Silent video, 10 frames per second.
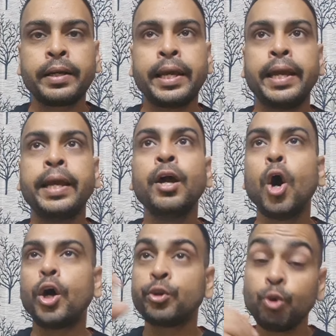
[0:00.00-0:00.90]
gay,
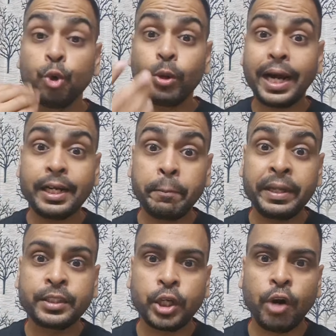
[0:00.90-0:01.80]
or you look at a
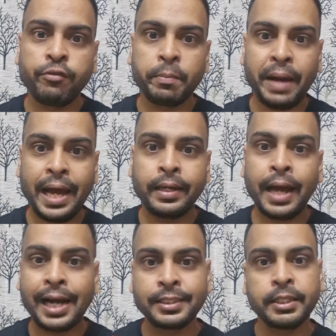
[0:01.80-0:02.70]
picture of a
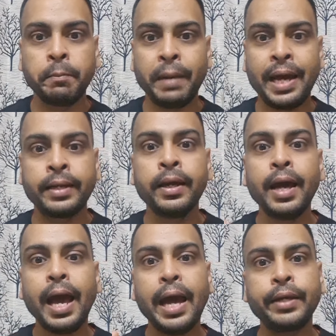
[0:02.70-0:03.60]
man, handsome man,
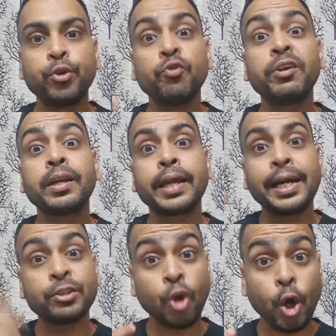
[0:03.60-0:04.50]
and you will
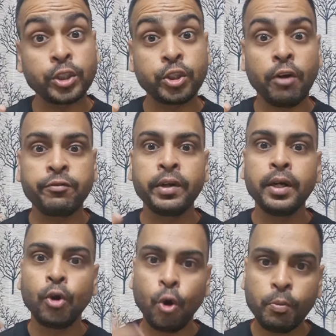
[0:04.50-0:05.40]
get thoughts of
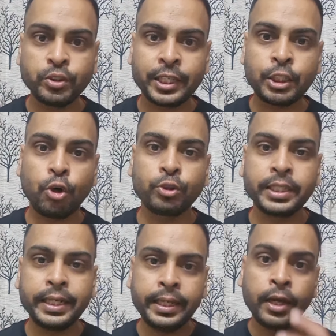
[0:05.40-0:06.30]
homosexual
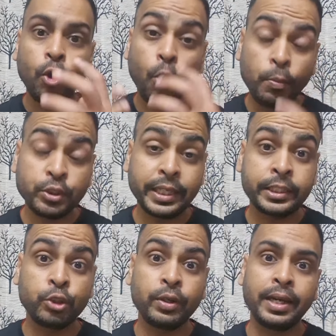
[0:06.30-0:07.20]
OCD,
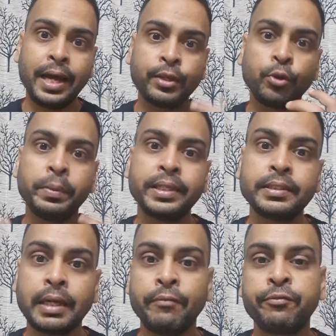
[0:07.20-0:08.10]
homosexual, and you
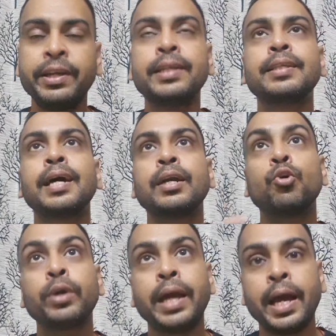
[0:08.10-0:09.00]
may feel
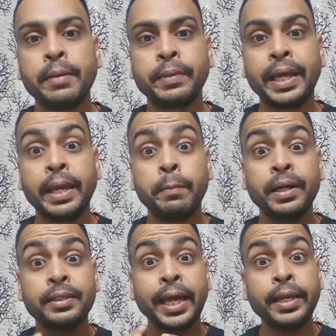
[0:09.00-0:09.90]
that okay, I am gay,
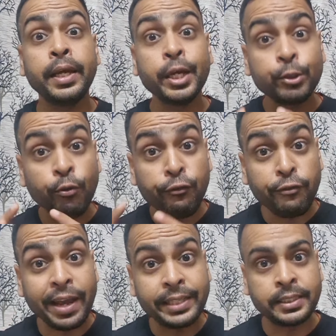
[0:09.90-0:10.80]
but then you
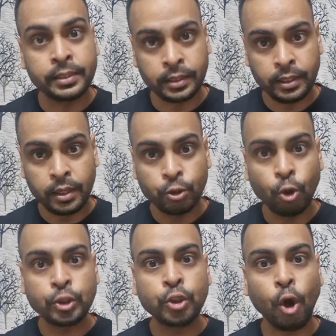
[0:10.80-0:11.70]
face
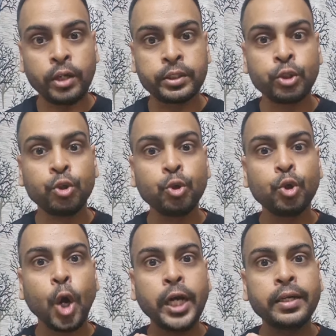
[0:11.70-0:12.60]
those thoughts. You
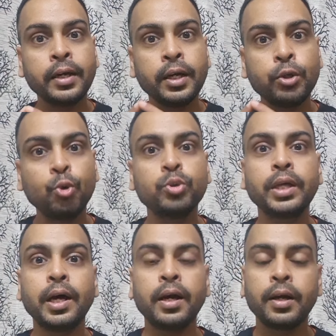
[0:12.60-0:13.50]
do not do
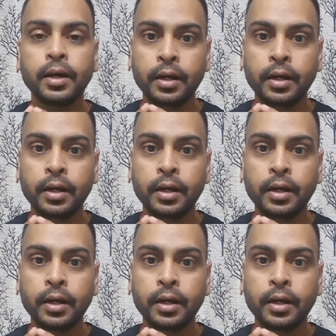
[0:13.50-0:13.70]
the